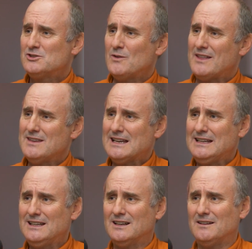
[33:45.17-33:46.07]
so I think I
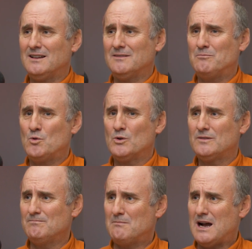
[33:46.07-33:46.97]
can get a more
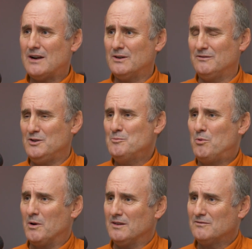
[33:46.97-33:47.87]
moderate
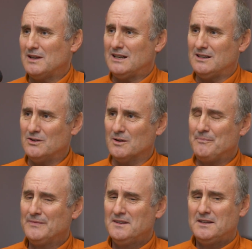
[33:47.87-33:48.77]
viewpoint out of Europe.
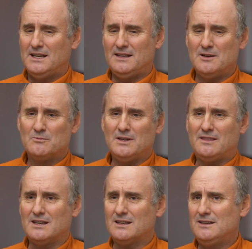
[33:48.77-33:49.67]
And they're really
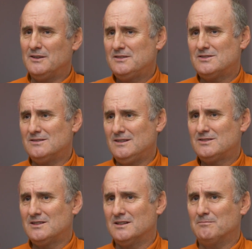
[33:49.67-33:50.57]
thinking, this
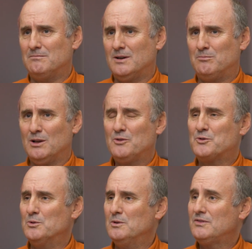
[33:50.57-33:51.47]
is going to blow
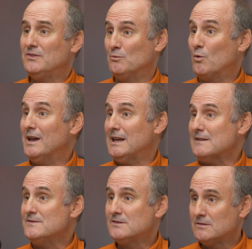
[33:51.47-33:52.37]
through us in
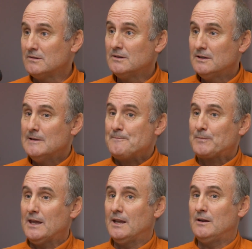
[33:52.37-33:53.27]
waves.
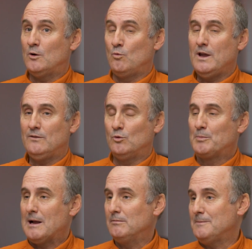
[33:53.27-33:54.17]
And a wave will
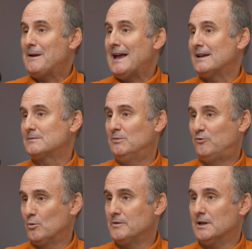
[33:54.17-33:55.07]
probably pass
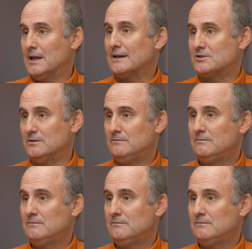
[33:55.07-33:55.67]
before the election.